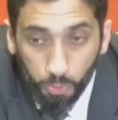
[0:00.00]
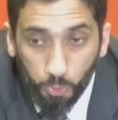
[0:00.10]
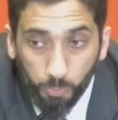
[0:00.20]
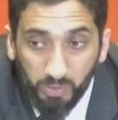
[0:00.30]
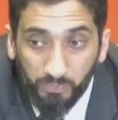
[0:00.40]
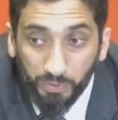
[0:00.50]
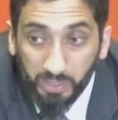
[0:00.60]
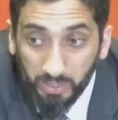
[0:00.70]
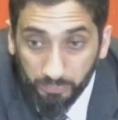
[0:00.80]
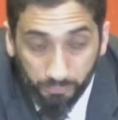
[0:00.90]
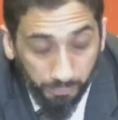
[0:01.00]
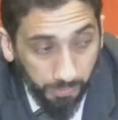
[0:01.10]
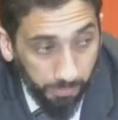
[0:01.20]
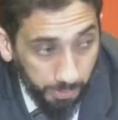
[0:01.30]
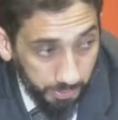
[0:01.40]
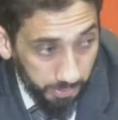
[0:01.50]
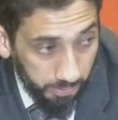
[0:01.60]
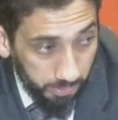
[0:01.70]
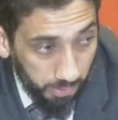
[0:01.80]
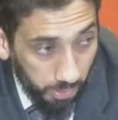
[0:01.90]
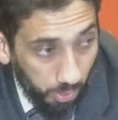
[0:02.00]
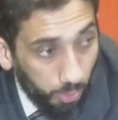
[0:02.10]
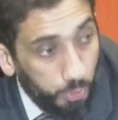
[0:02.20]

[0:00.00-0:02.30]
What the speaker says: you may forgive the murderer, or